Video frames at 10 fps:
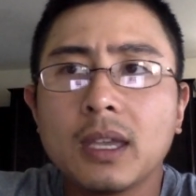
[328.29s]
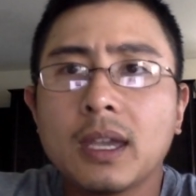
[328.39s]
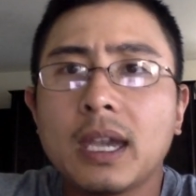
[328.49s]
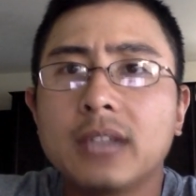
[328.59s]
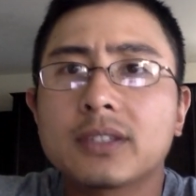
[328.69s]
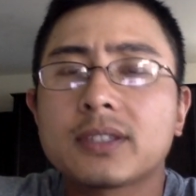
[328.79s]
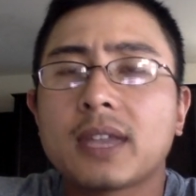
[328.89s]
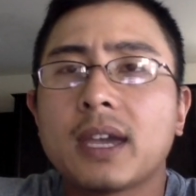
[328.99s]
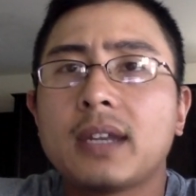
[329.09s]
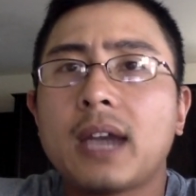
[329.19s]

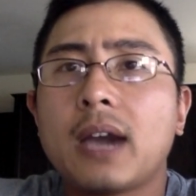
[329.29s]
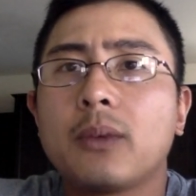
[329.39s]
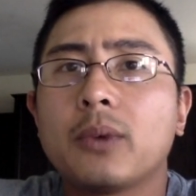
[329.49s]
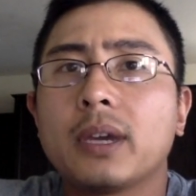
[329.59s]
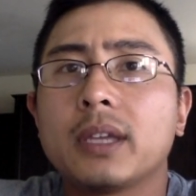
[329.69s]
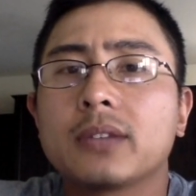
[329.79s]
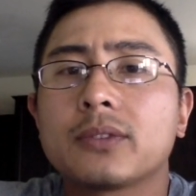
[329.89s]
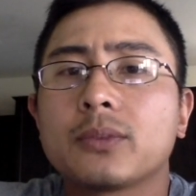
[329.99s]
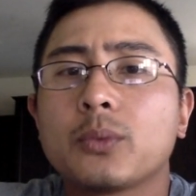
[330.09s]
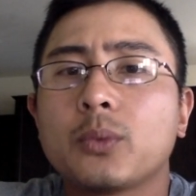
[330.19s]
Instead, I went
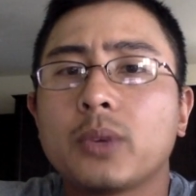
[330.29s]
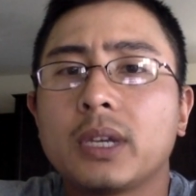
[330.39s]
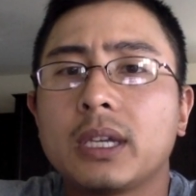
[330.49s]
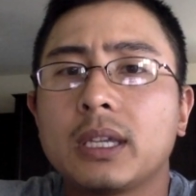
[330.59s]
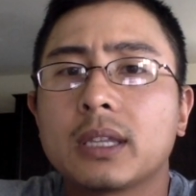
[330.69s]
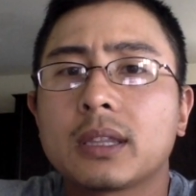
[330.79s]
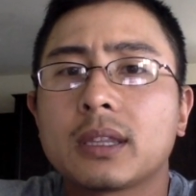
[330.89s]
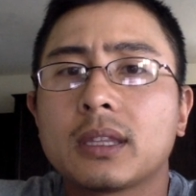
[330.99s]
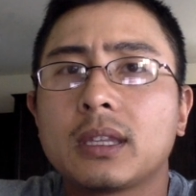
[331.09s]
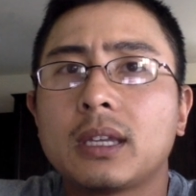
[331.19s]
with
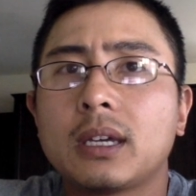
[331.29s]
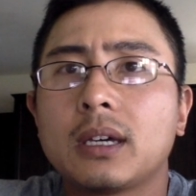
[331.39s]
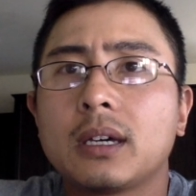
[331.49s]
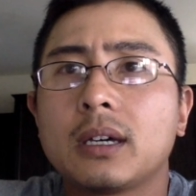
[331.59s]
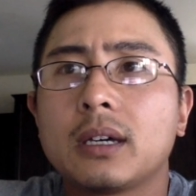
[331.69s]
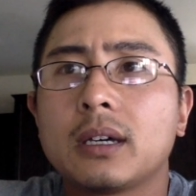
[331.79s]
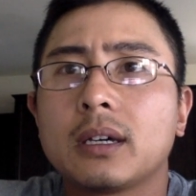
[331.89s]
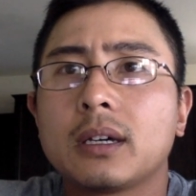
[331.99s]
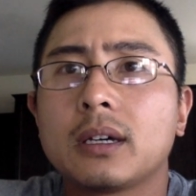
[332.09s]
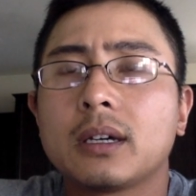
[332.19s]
the
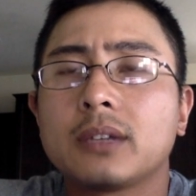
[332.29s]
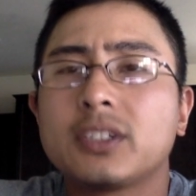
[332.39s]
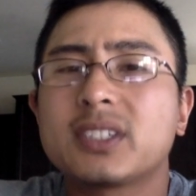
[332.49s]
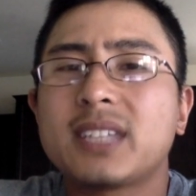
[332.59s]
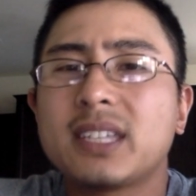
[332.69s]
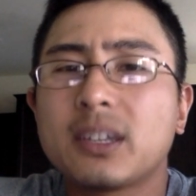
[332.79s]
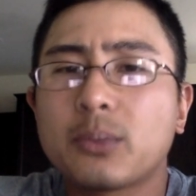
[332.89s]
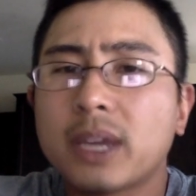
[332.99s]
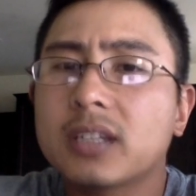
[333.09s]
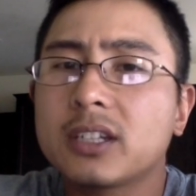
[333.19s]
just the
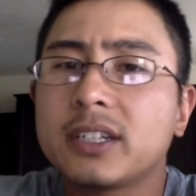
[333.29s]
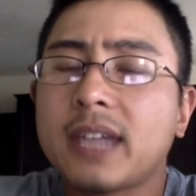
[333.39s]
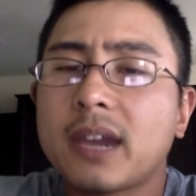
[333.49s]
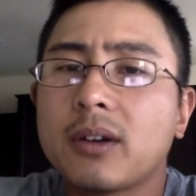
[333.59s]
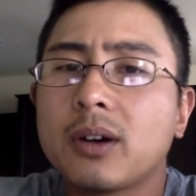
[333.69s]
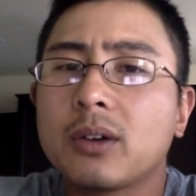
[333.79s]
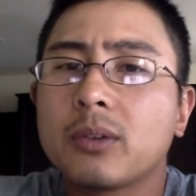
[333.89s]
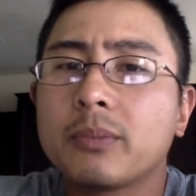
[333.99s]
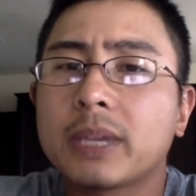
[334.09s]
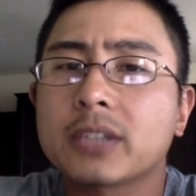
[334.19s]
regular narrow
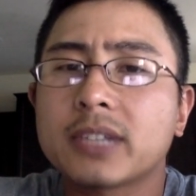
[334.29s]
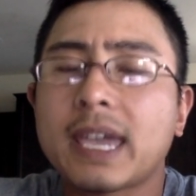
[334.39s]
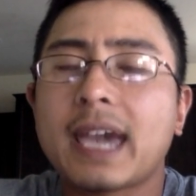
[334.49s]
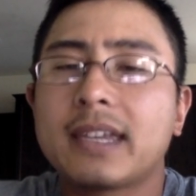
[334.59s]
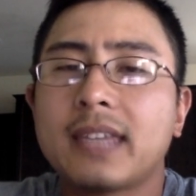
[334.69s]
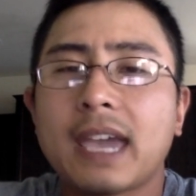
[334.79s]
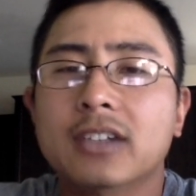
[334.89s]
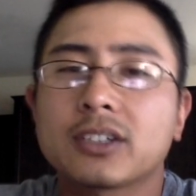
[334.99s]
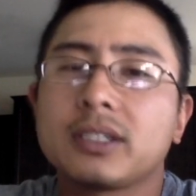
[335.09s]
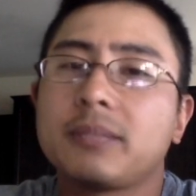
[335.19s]
because it had
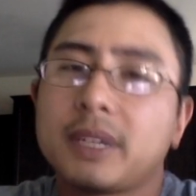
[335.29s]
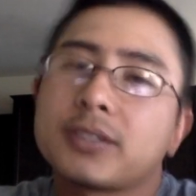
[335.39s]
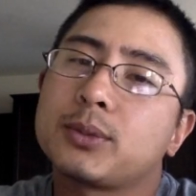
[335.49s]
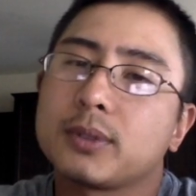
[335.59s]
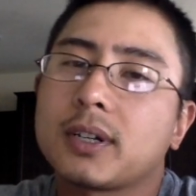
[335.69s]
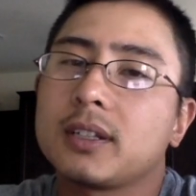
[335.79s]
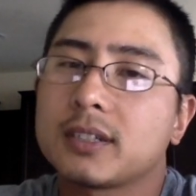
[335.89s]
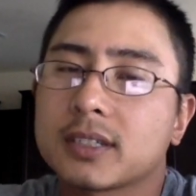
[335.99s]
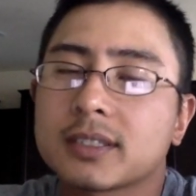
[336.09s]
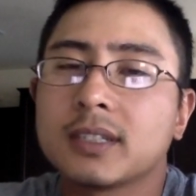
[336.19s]
actually my school
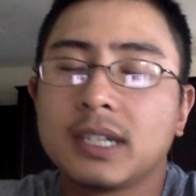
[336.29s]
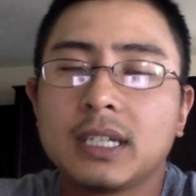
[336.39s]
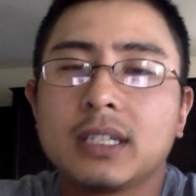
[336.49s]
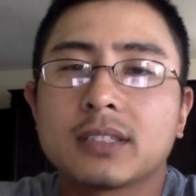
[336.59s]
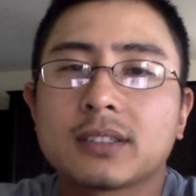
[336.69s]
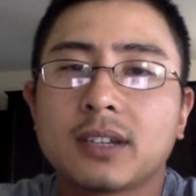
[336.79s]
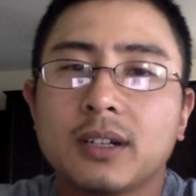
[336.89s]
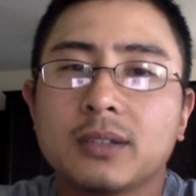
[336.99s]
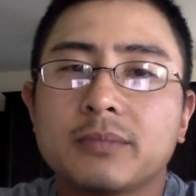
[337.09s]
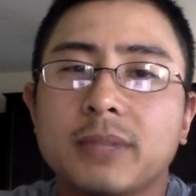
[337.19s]
colors.
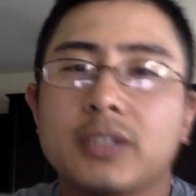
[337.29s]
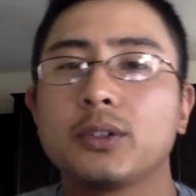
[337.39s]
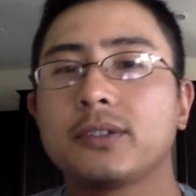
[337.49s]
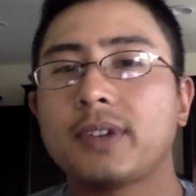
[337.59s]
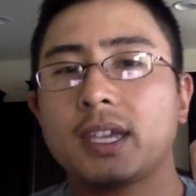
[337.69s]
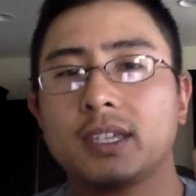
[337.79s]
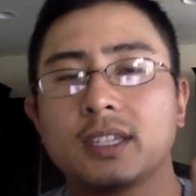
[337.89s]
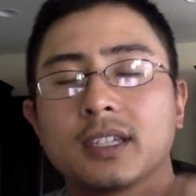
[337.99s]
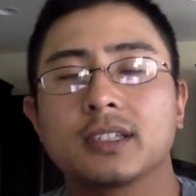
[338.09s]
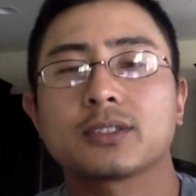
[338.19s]
So my U of A
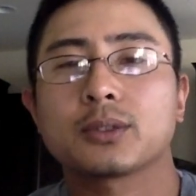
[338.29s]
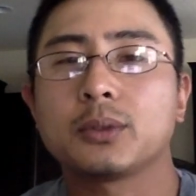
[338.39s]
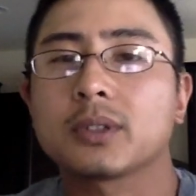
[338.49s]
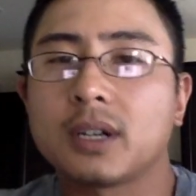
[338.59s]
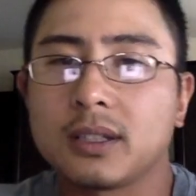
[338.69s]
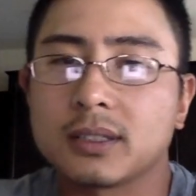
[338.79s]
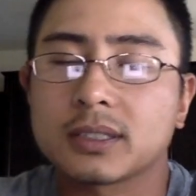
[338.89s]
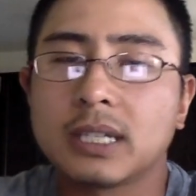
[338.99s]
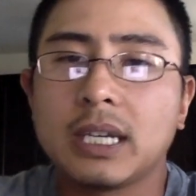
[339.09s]
school colors.